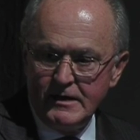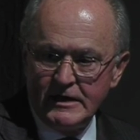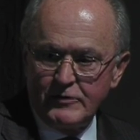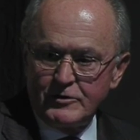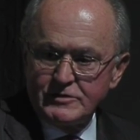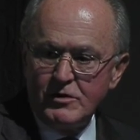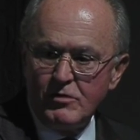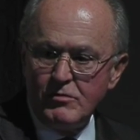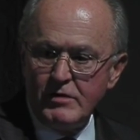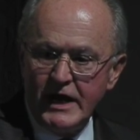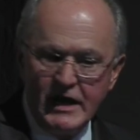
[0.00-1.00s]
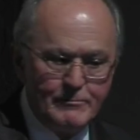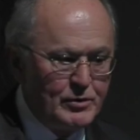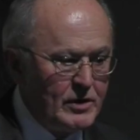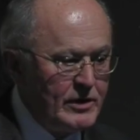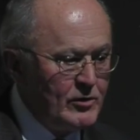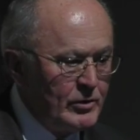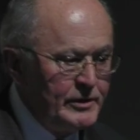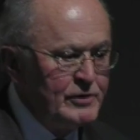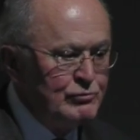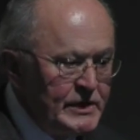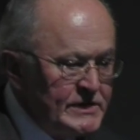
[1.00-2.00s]
Now, there's no a
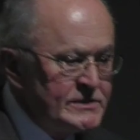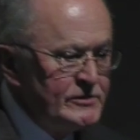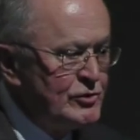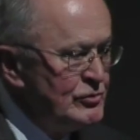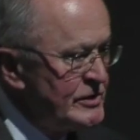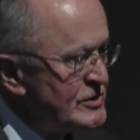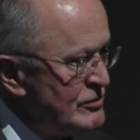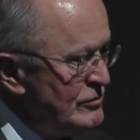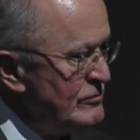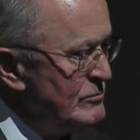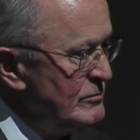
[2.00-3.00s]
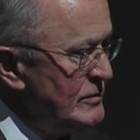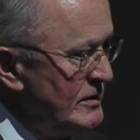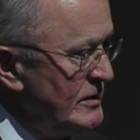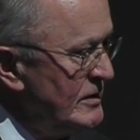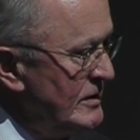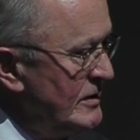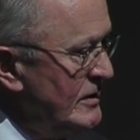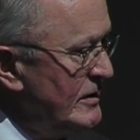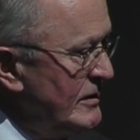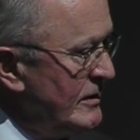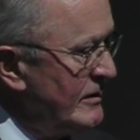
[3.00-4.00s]
priori reason to assume
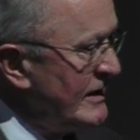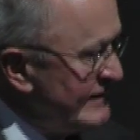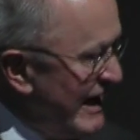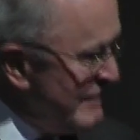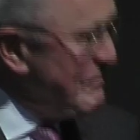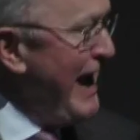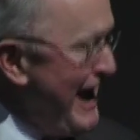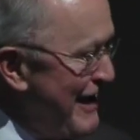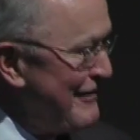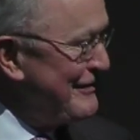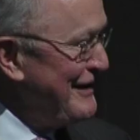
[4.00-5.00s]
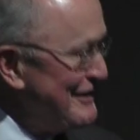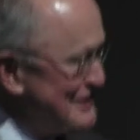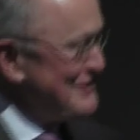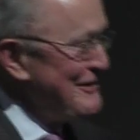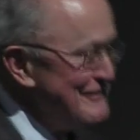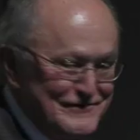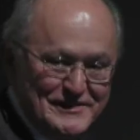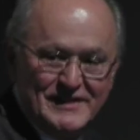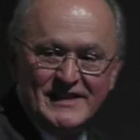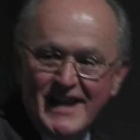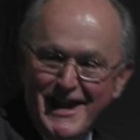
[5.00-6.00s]
that that path
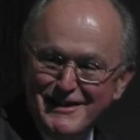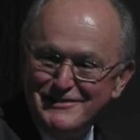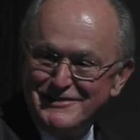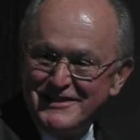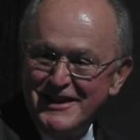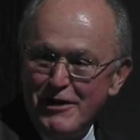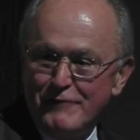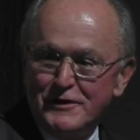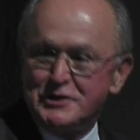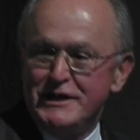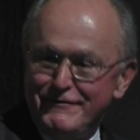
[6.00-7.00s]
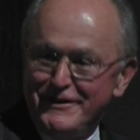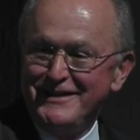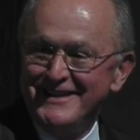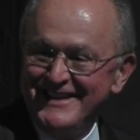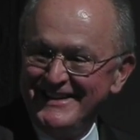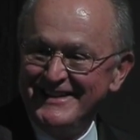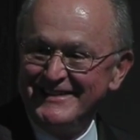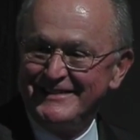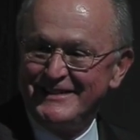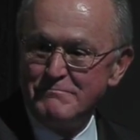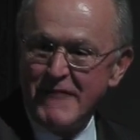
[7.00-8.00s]
served the end of achieving
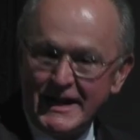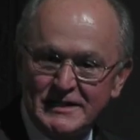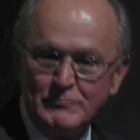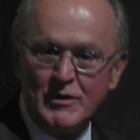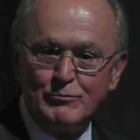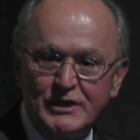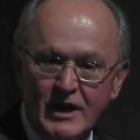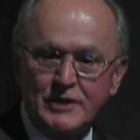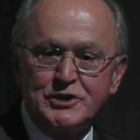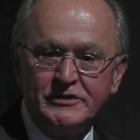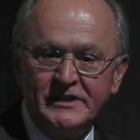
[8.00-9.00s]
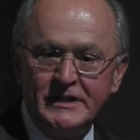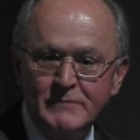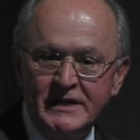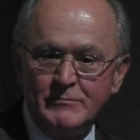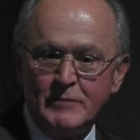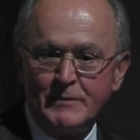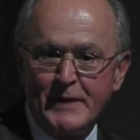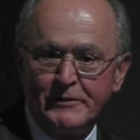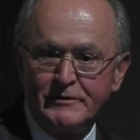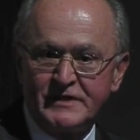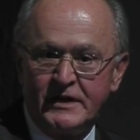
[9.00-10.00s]
the maximum reduction in the minimum
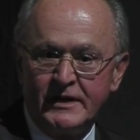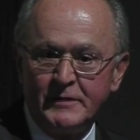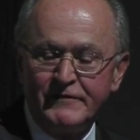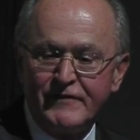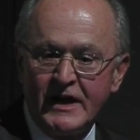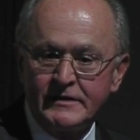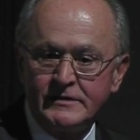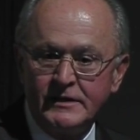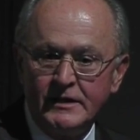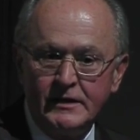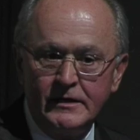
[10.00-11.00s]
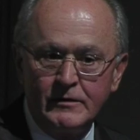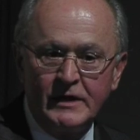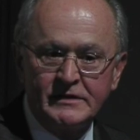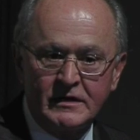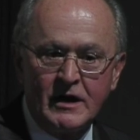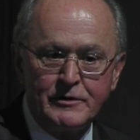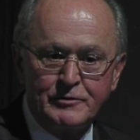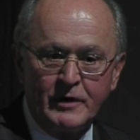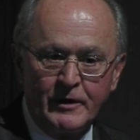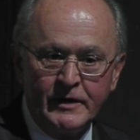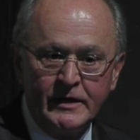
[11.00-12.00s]
amount of time. In fact, quite the
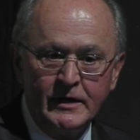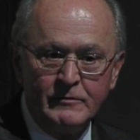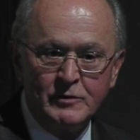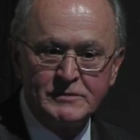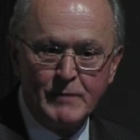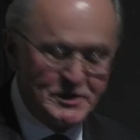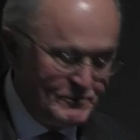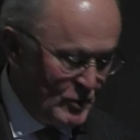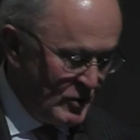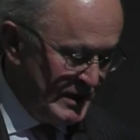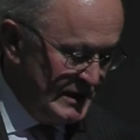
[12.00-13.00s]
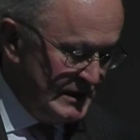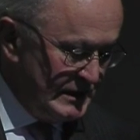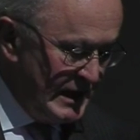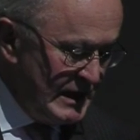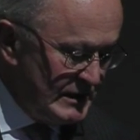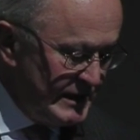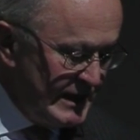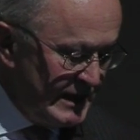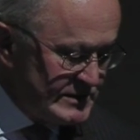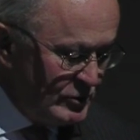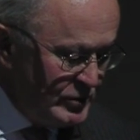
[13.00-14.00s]
contrary was much more likely,
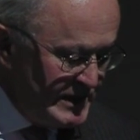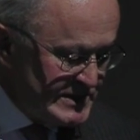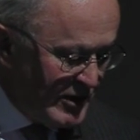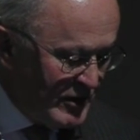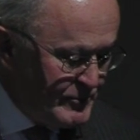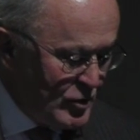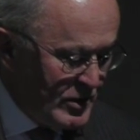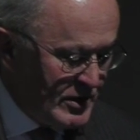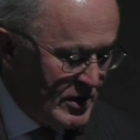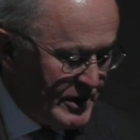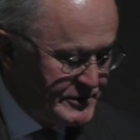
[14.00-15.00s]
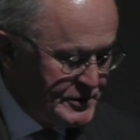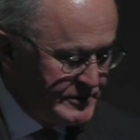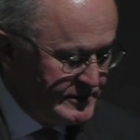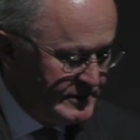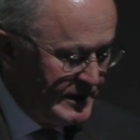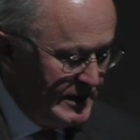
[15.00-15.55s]
as Louise Arbour cautioned